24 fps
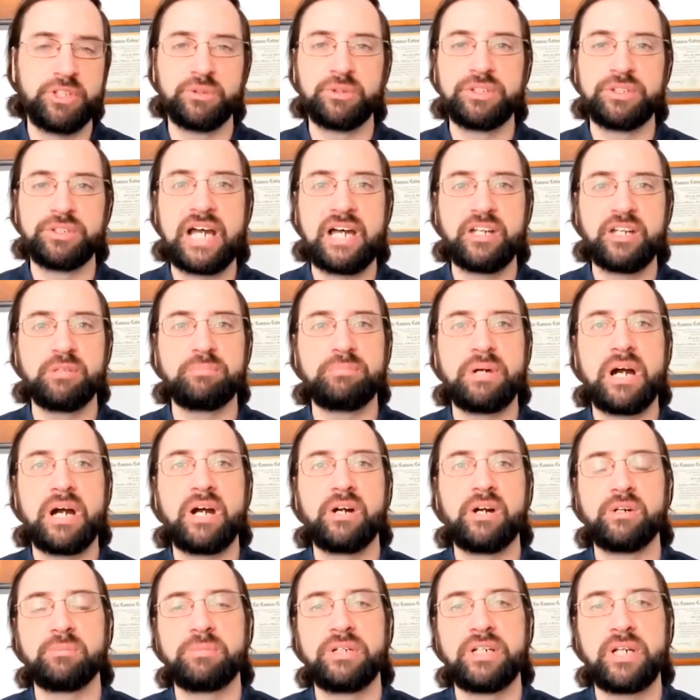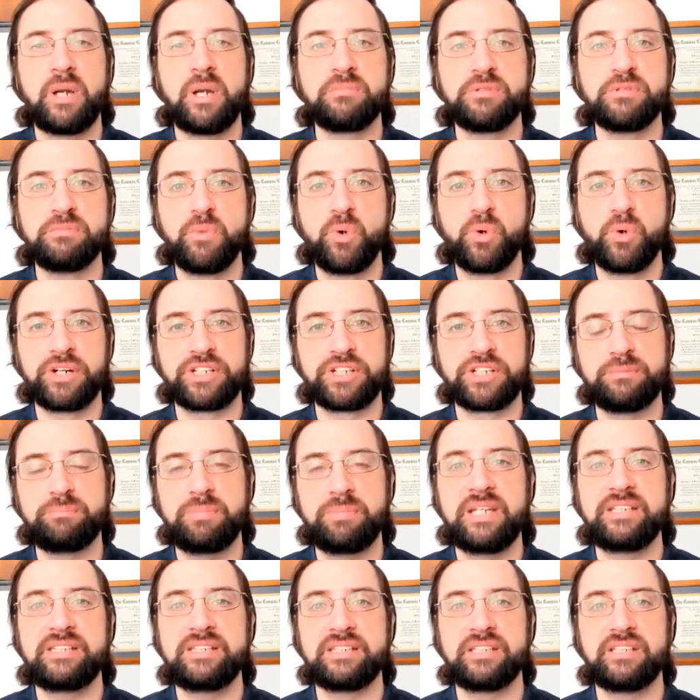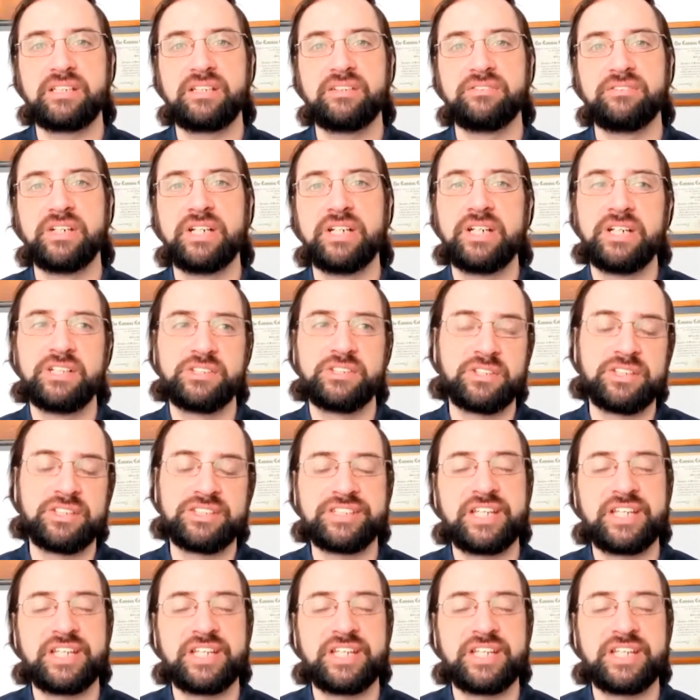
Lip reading: Eurodollar borrowing becomes more expensive,